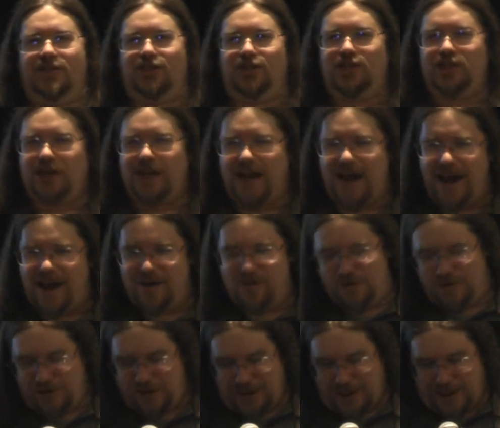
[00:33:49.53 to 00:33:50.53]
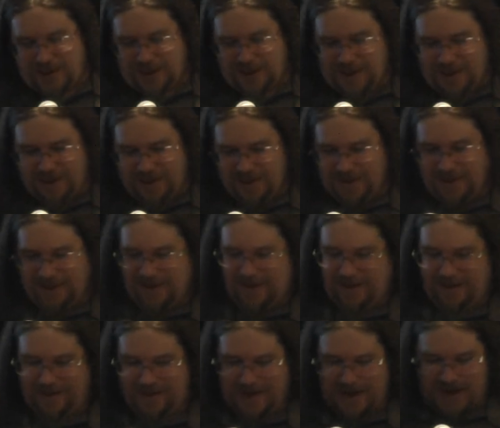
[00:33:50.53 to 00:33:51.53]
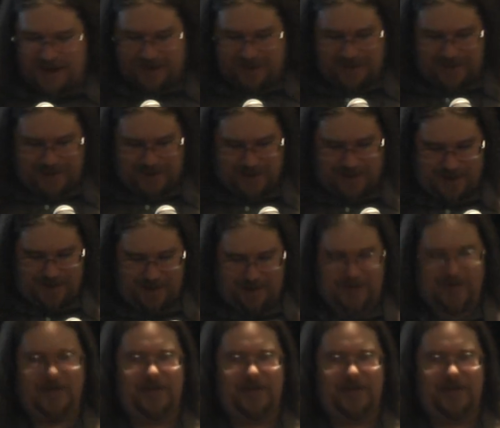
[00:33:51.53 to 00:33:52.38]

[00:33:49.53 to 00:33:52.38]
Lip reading: generally the idea,